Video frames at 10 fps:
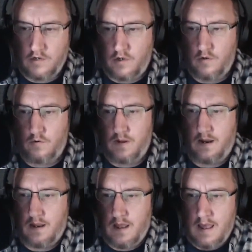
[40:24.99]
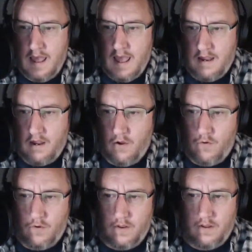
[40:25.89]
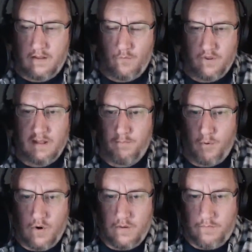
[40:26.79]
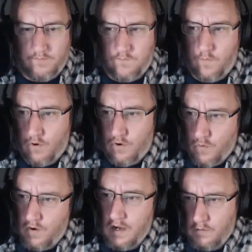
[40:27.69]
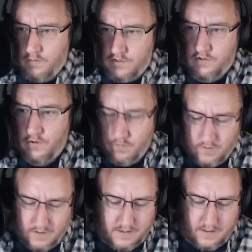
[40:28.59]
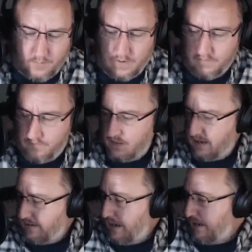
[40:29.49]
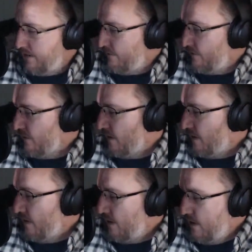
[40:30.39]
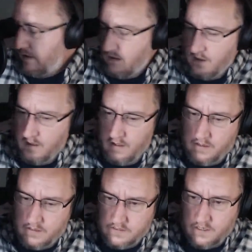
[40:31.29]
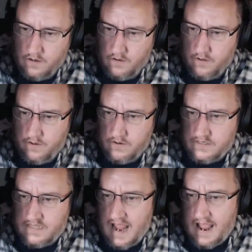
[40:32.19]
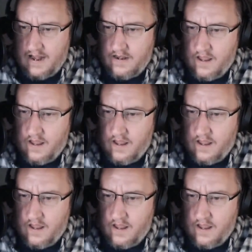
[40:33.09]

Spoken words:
do you know, were they born before or equal to, and then whatever that date is. So there's that.